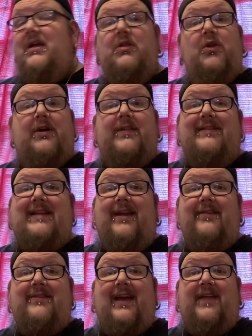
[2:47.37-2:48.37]
look at the
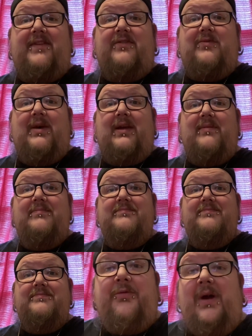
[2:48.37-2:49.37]
titles I got this week.
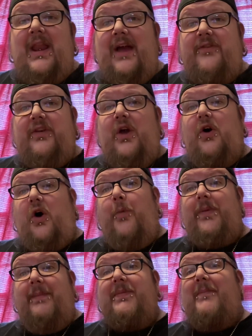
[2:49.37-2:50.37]
We're going to actually
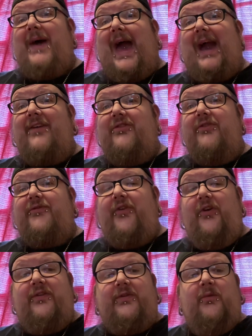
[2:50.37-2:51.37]
open up the packages
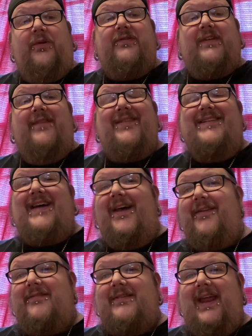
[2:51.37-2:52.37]
first and we'll save the
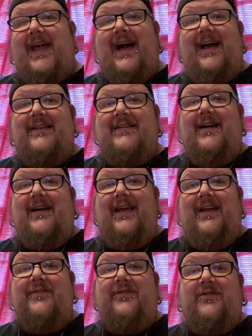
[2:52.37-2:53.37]
titles that I got
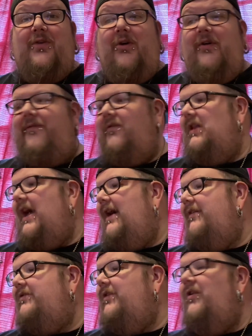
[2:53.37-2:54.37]
in store for
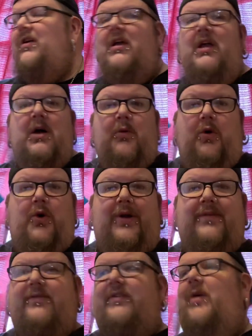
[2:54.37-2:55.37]
last. So we'll go
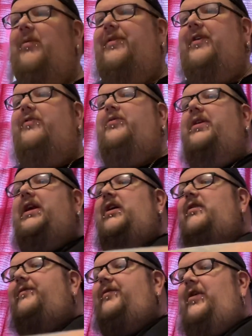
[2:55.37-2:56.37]
ahead and start with this one
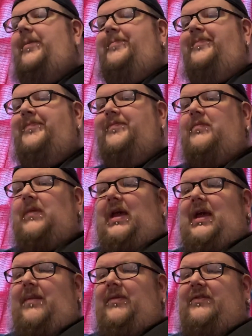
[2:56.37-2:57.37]
here from
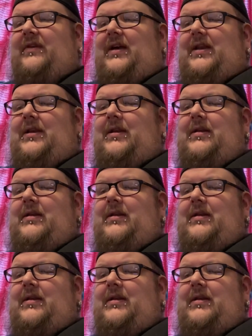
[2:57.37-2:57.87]
Amazon.